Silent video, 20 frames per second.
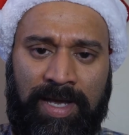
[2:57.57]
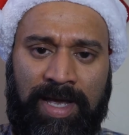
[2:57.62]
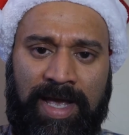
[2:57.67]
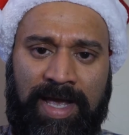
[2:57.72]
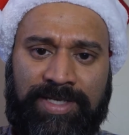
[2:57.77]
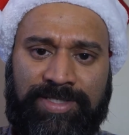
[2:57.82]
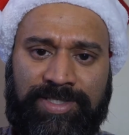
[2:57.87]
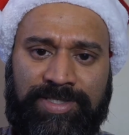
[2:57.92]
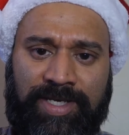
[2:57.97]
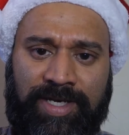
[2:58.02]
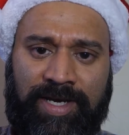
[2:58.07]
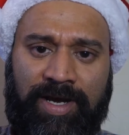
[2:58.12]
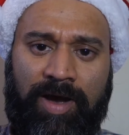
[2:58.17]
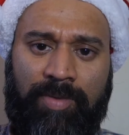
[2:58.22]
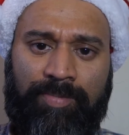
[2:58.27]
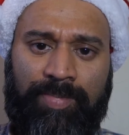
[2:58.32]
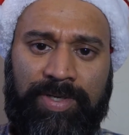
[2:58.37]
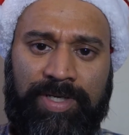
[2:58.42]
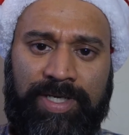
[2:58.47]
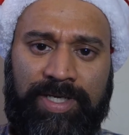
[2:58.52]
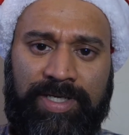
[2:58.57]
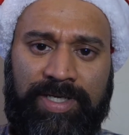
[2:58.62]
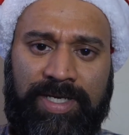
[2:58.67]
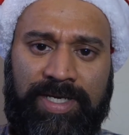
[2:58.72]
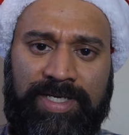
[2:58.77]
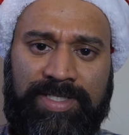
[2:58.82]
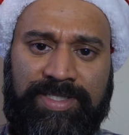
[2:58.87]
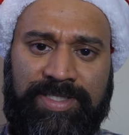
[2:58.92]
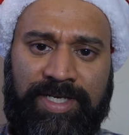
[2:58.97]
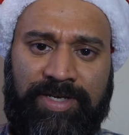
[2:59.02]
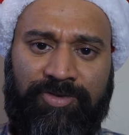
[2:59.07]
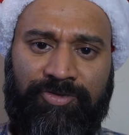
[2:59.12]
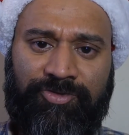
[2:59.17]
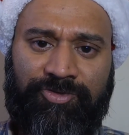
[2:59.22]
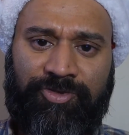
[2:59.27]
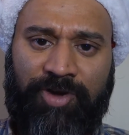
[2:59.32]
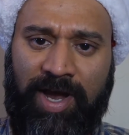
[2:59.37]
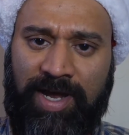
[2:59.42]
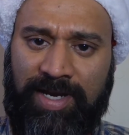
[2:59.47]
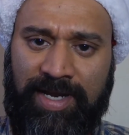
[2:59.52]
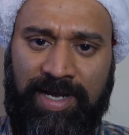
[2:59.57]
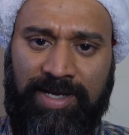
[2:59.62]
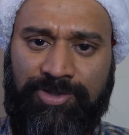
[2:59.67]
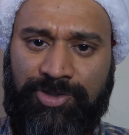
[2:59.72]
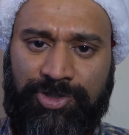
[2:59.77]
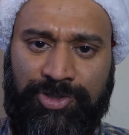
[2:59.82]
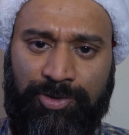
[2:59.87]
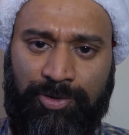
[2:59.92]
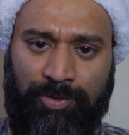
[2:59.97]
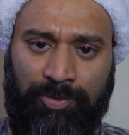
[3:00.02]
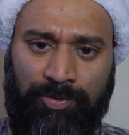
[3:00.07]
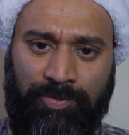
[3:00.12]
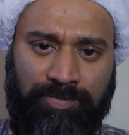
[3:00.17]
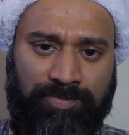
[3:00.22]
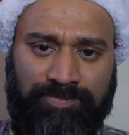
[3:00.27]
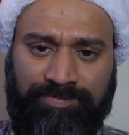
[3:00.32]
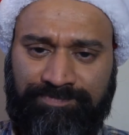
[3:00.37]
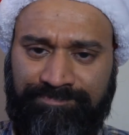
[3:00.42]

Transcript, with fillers: as the company is in financial